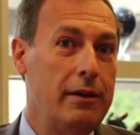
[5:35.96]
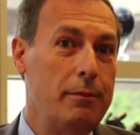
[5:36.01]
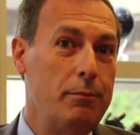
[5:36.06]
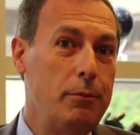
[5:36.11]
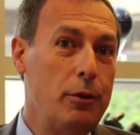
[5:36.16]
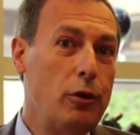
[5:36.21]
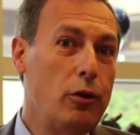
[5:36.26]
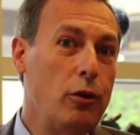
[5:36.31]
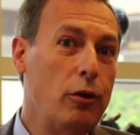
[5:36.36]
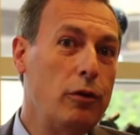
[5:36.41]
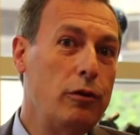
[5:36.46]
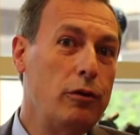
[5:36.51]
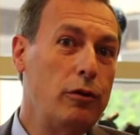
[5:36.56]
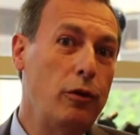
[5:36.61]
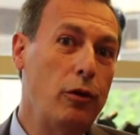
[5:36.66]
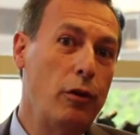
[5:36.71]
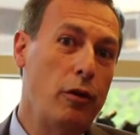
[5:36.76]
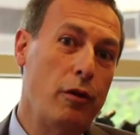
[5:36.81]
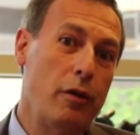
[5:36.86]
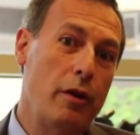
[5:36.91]
because
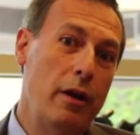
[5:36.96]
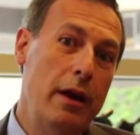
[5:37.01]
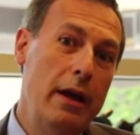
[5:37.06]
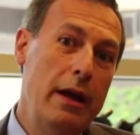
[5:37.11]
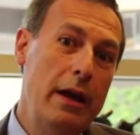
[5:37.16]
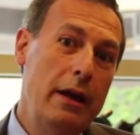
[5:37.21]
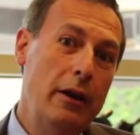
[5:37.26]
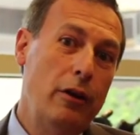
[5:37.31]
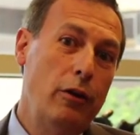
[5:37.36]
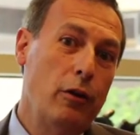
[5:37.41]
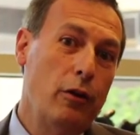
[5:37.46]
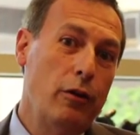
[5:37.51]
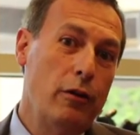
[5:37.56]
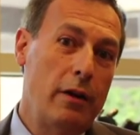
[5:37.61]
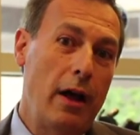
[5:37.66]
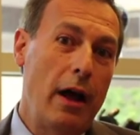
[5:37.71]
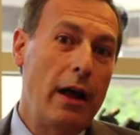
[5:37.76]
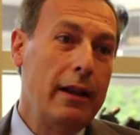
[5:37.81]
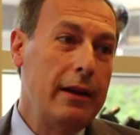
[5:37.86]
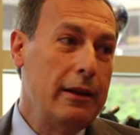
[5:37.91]
your
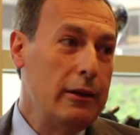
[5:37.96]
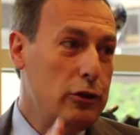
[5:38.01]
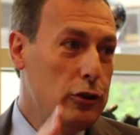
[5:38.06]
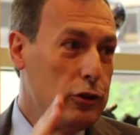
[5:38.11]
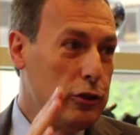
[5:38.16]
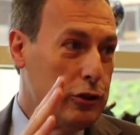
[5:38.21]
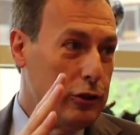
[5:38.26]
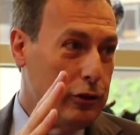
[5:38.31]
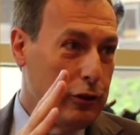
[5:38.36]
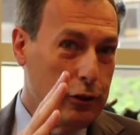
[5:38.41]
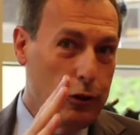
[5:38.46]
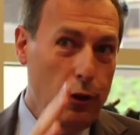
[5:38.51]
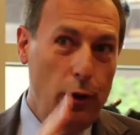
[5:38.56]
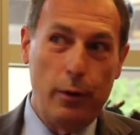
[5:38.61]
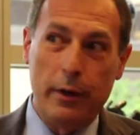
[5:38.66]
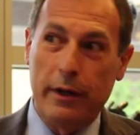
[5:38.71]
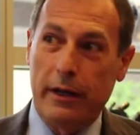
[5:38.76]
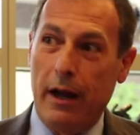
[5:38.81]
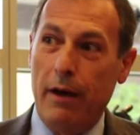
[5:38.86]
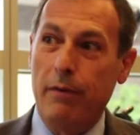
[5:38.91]
knowledge
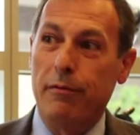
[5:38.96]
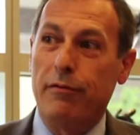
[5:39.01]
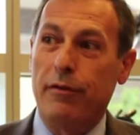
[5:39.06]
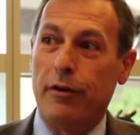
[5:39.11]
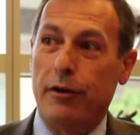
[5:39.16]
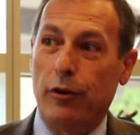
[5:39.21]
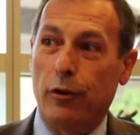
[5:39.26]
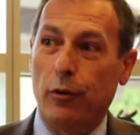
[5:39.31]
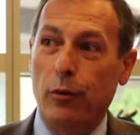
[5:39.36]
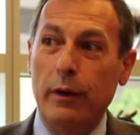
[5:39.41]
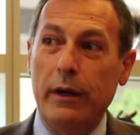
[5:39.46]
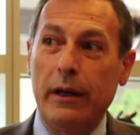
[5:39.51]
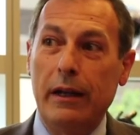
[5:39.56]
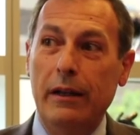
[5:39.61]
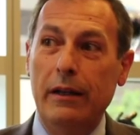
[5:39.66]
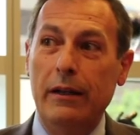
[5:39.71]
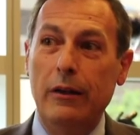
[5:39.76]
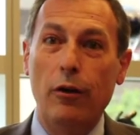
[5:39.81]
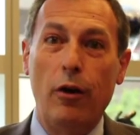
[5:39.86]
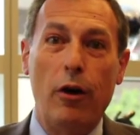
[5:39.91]
going up very
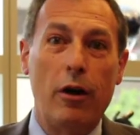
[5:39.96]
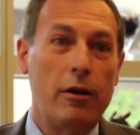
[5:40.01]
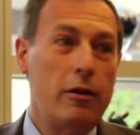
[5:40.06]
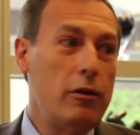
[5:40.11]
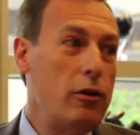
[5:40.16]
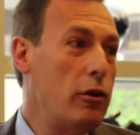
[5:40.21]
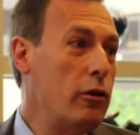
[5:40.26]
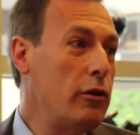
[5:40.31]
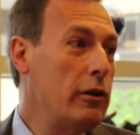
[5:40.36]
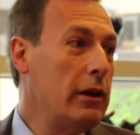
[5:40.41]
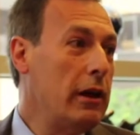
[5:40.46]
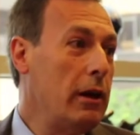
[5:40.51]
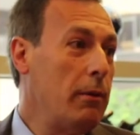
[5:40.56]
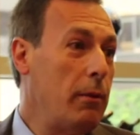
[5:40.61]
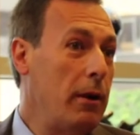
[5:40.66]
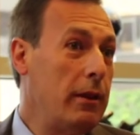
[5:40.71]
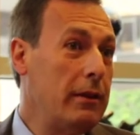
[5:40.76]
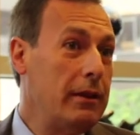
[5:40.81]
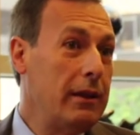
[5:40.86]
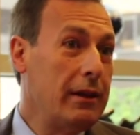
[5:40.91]
quickly. You are learning
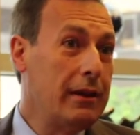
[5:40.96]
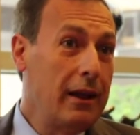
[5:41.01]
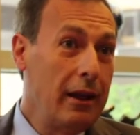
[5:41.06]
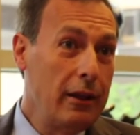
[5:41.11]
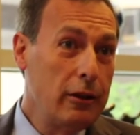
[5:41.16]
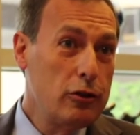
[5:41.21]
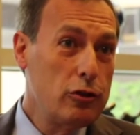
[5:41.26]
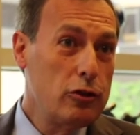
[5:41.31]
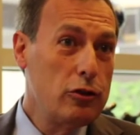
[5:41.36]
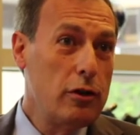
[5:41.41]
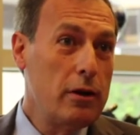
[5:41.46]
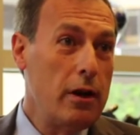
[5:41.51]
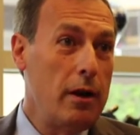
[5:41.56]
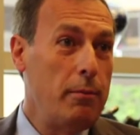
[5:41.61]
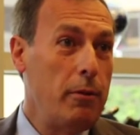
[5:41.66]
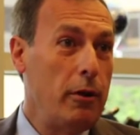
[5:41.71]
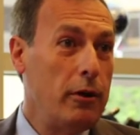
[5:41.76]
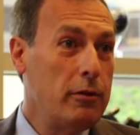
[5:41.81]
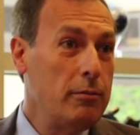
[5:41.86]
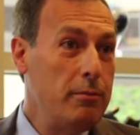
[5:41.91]
about the culture,
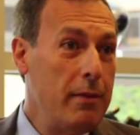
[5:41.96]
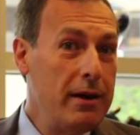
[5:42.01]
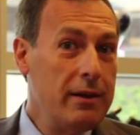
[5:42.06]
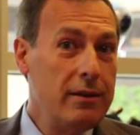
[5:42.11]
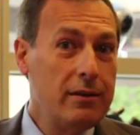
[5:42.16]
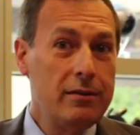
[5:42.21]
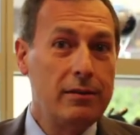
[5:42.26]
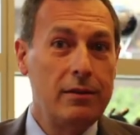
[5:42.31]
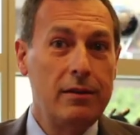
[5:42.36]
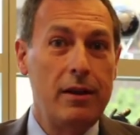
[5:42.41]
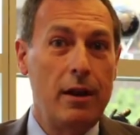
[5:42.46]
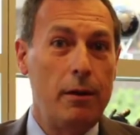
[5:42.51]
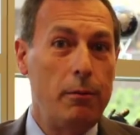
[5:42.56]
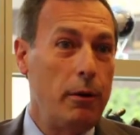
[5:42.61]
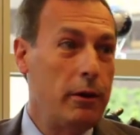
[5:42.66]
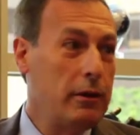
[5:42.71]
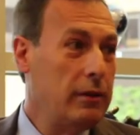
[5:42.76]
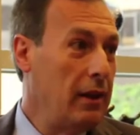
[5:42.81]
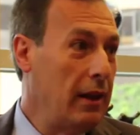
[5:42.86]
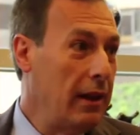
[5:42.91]
about medicine,
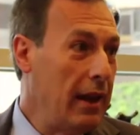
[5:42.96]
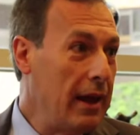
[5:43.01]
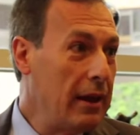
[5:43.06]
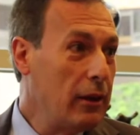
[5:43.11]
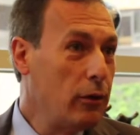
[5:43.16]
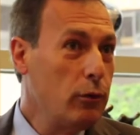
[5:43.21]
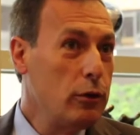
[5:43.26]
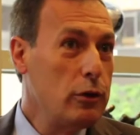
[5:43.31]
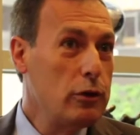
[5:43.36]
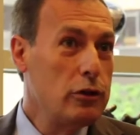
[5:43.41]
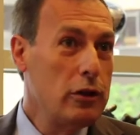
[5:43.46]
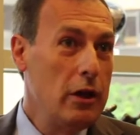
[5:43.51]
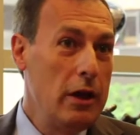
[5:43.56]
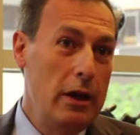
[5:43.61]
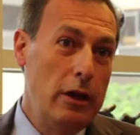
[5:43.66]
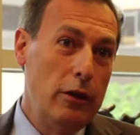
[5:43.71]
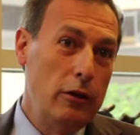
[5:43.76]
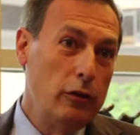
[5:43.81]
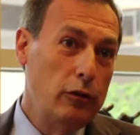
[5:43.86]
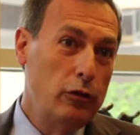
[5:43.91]
about the language.
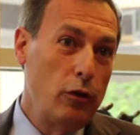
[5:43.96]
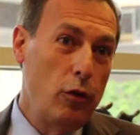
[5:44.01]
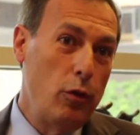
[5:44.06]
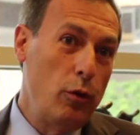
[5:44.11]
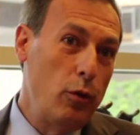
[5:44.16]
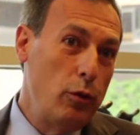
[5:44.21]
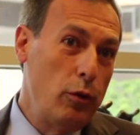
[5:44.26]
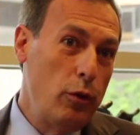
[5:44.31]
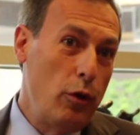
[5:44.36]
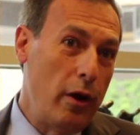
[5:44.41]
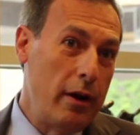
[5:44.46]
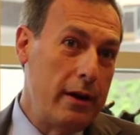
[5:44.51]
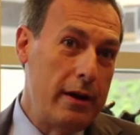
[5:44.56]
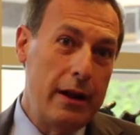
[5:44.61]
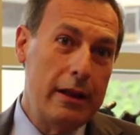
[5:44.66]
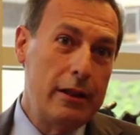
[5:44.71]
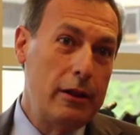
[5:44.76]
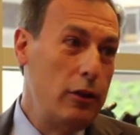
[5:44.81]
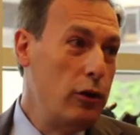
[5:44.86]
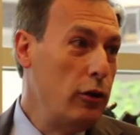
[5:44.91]
So you are
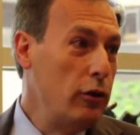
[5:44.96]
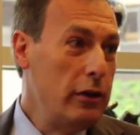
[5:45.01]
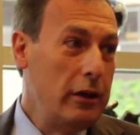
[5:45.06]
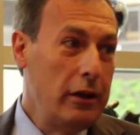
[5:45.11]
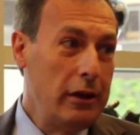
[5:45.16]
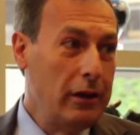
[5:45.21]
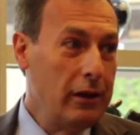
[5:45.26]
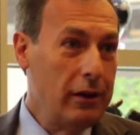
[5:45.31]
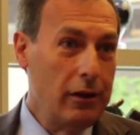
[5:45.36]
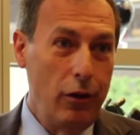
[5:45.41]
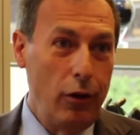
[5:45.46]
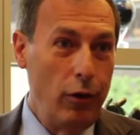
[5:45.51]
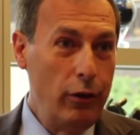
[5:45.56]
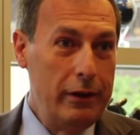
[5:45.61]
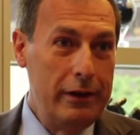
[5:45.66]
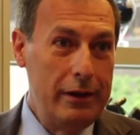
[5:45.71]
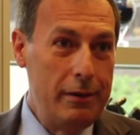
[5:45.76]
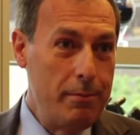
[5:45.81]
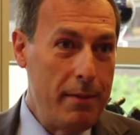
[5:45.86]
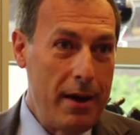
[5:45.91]
not learning
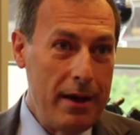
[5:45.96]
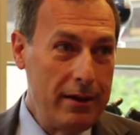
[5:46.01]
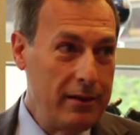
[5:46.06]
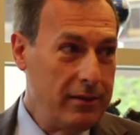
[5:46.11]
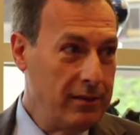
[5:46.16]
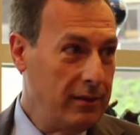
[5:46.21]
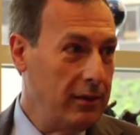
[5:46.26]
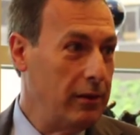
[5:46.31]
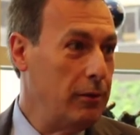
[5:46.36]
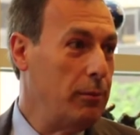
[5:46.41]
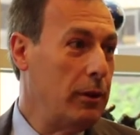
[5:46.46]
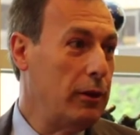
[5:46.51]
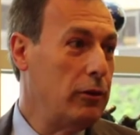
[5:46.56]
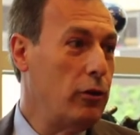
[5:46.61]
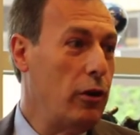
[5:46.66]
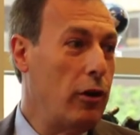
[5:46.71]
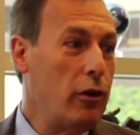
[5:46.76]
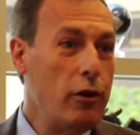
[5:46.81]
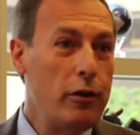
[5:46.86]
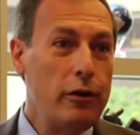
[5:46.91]
only medicine, but
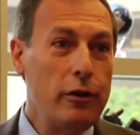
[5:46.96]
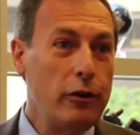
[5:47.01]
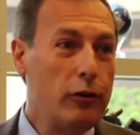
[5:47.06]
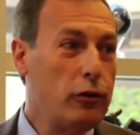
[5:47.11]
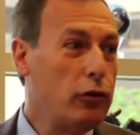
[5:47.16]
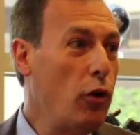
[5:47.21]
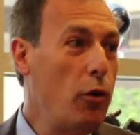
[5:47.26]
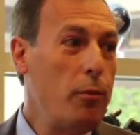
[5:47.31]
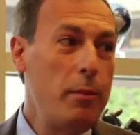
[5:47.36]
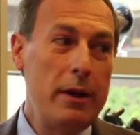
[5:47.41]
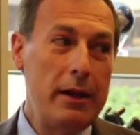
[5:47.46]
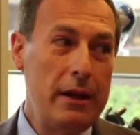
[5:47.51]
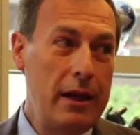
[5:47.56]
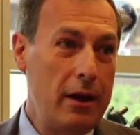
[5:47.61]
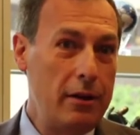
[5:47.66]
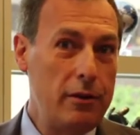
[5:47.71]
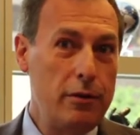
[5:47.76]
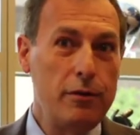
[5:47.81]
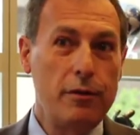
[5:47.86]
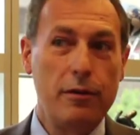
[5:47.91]
you are learning so many
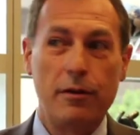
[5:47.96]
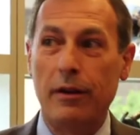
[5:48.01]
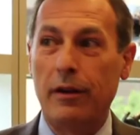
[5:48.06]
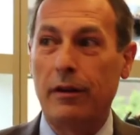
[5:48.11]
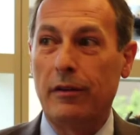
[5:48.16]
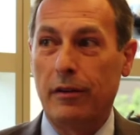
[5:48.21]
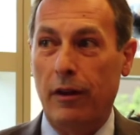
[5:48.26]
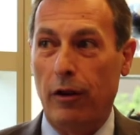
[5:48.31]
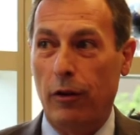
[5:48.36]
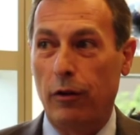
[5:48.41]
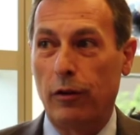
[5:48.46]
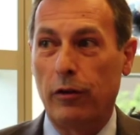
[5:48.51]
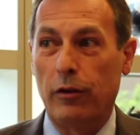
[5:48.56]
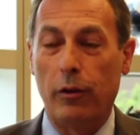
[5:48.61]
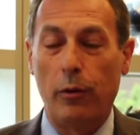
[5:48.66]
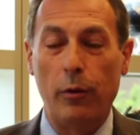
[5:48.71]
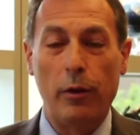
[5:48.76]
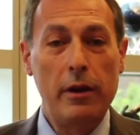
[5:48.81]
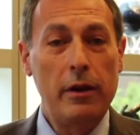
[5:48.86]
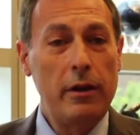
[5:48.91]
other things along
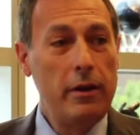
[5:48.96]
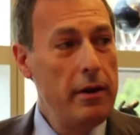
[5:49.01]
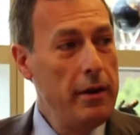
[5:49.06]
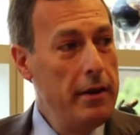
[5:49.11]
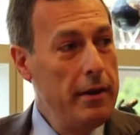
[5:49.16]
the way.